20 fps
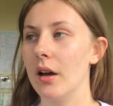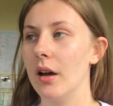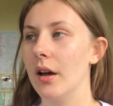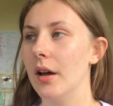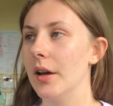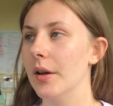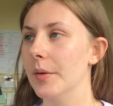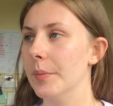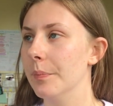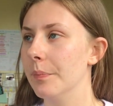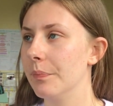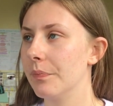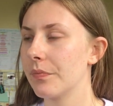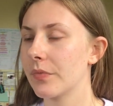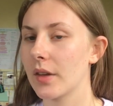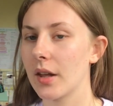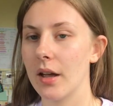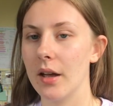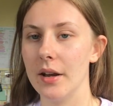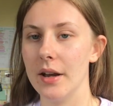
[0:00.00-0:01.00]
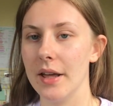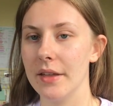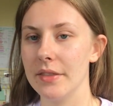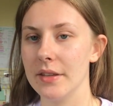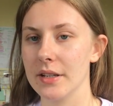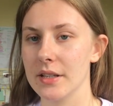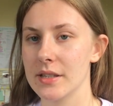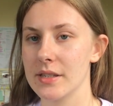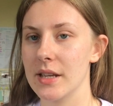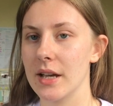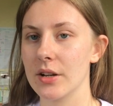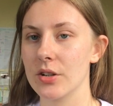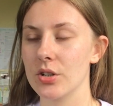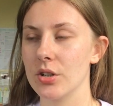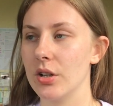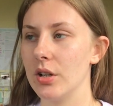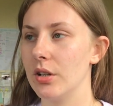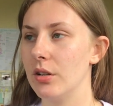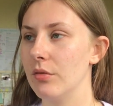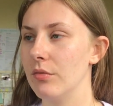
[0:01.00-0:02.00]
an ethics
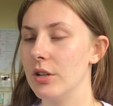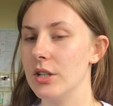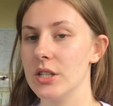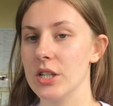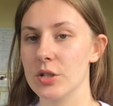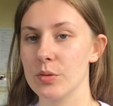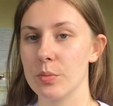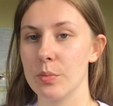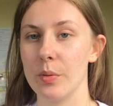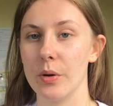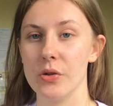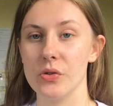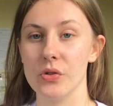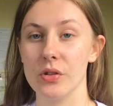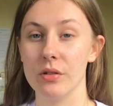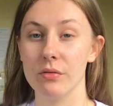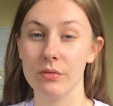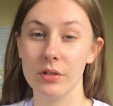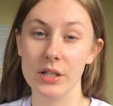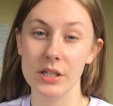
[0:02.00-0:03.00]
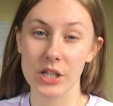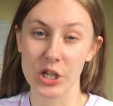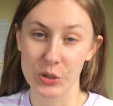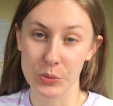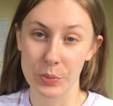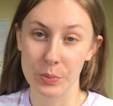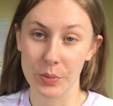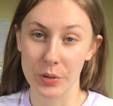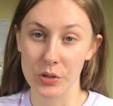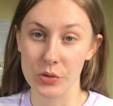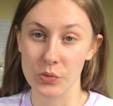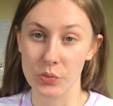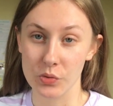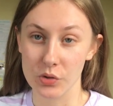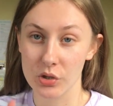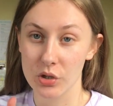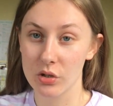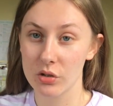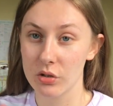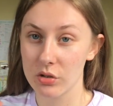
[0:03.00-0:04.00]
section, a research proposal, and the research proposal was